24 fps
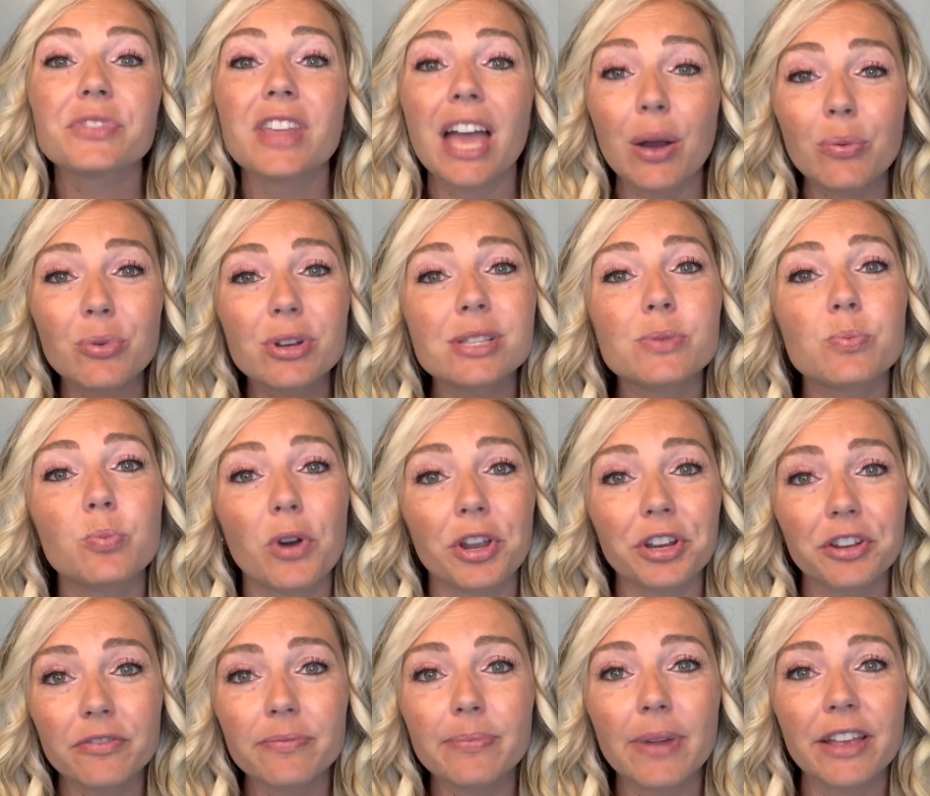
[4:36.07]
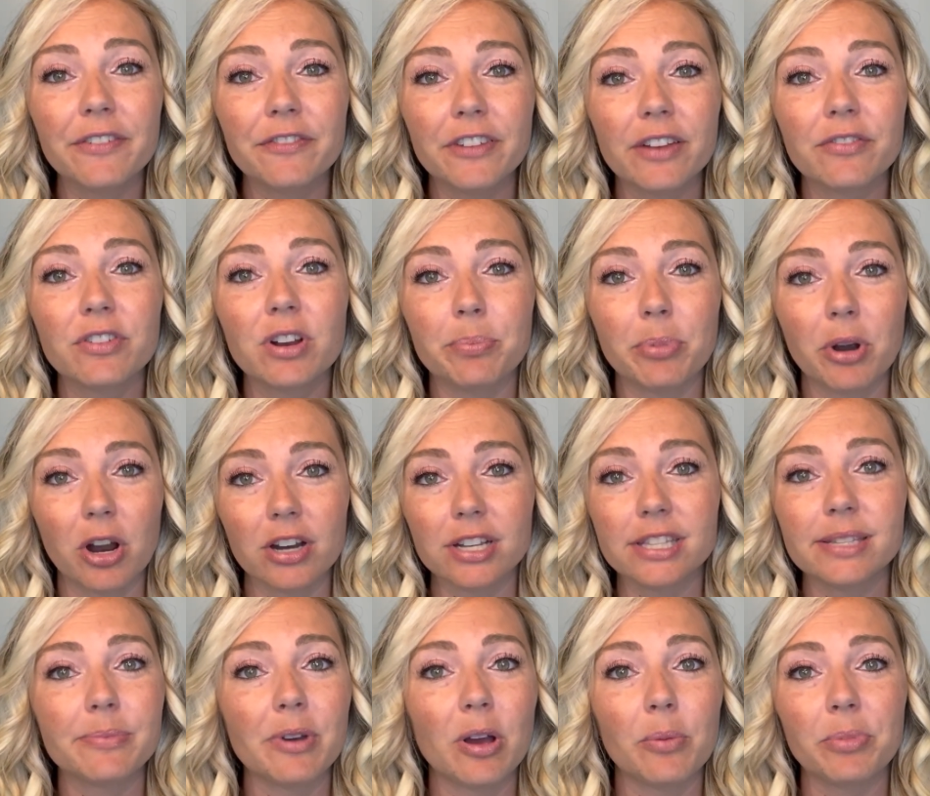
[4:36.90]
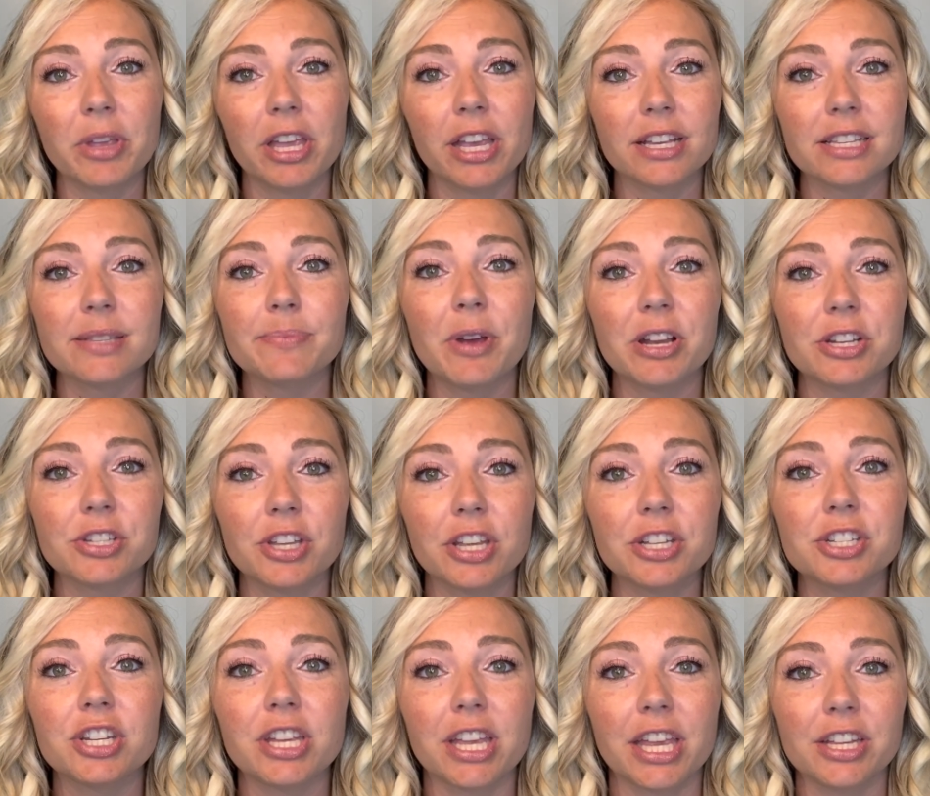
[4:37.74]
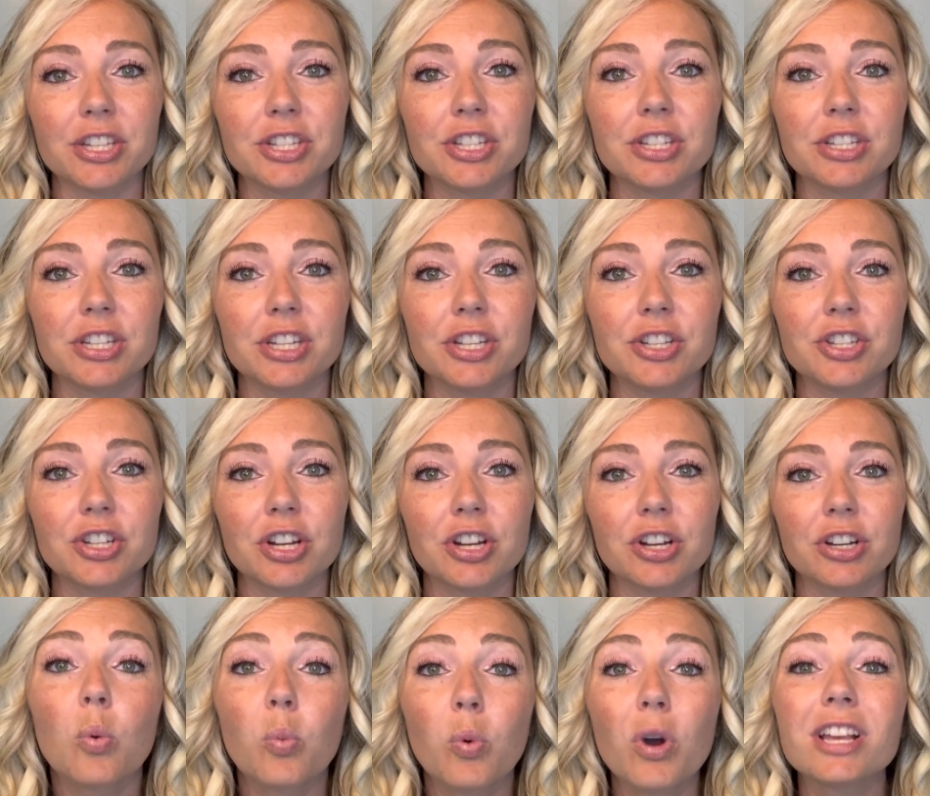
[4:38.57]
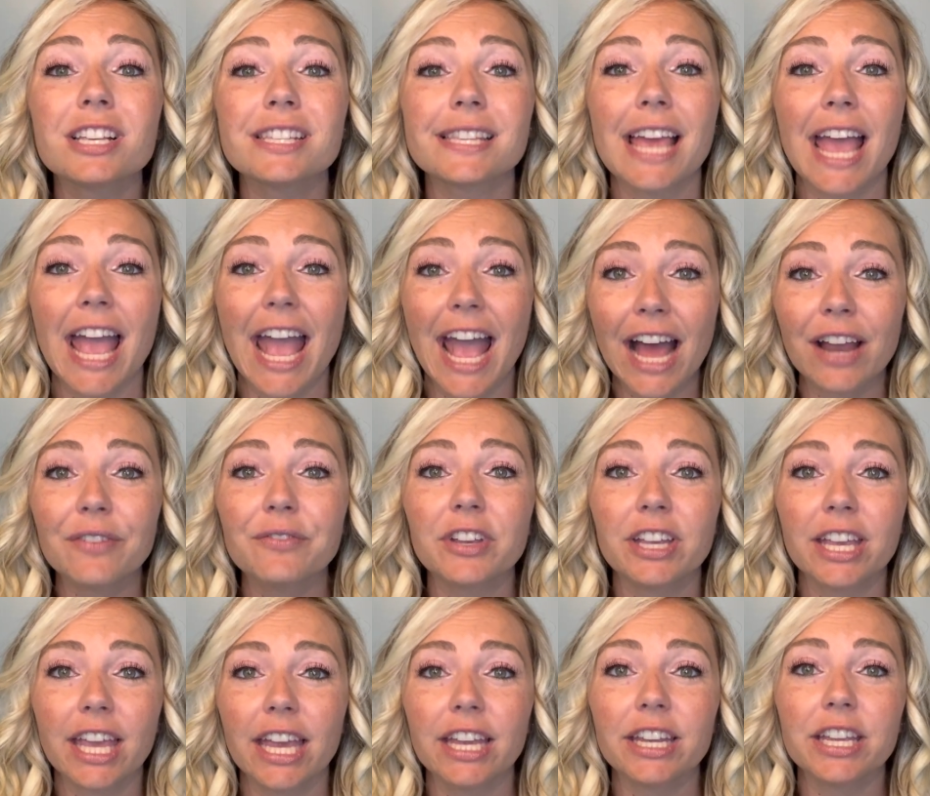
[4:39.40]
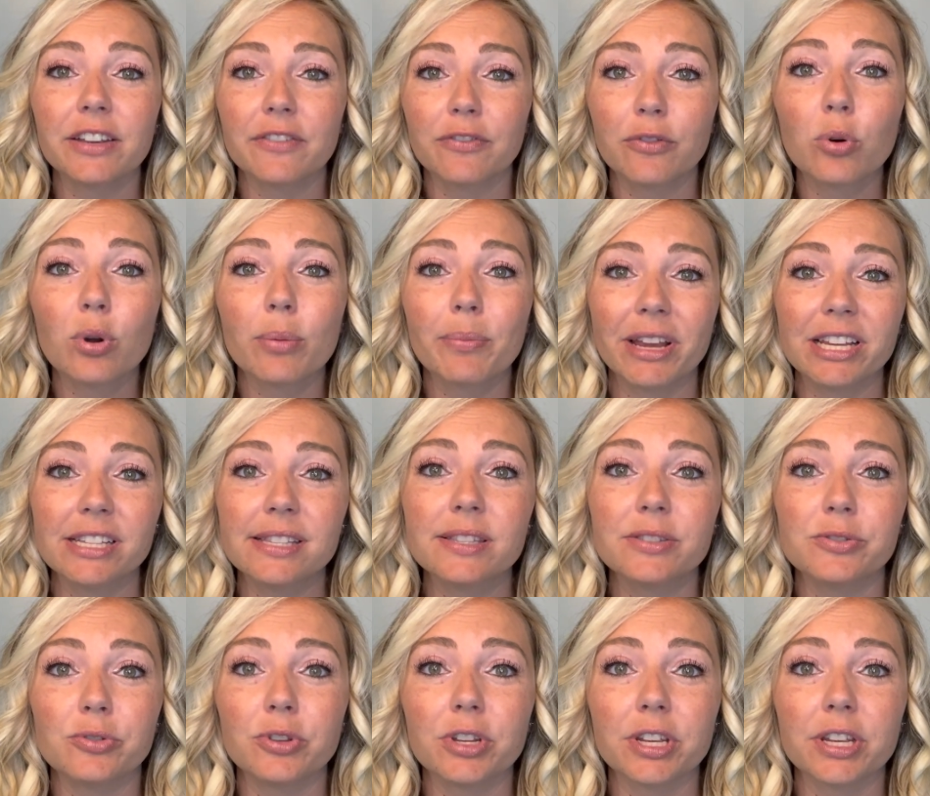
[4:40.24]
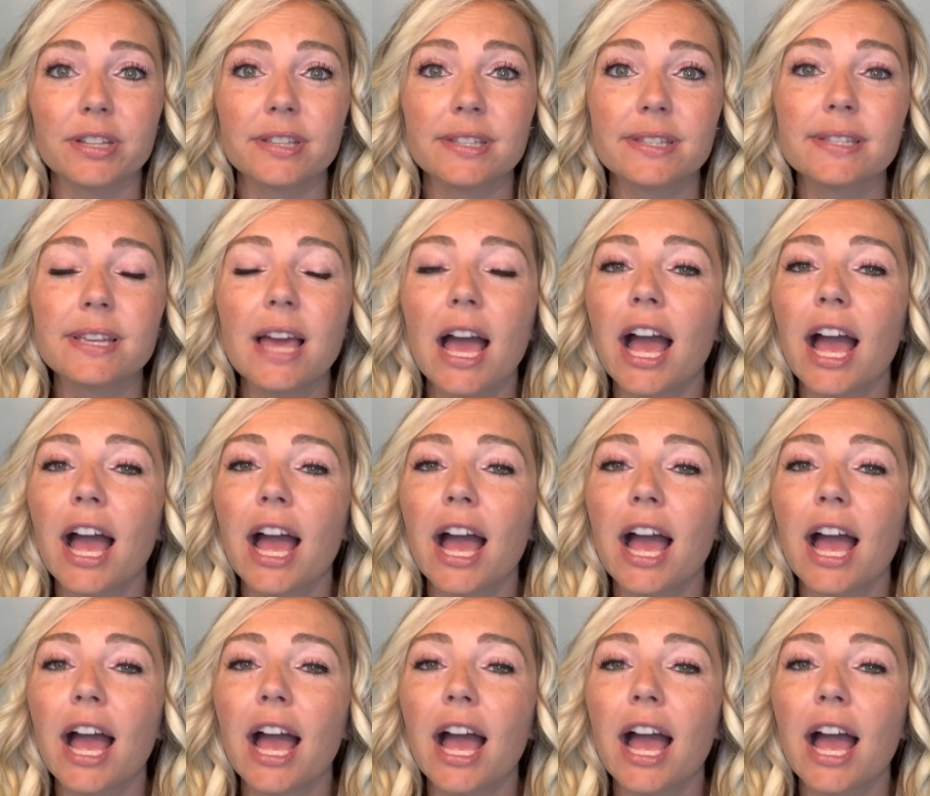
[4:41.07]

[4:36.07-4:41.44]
That was one of my favorite parts about being a special education teacher, was advocating for my students.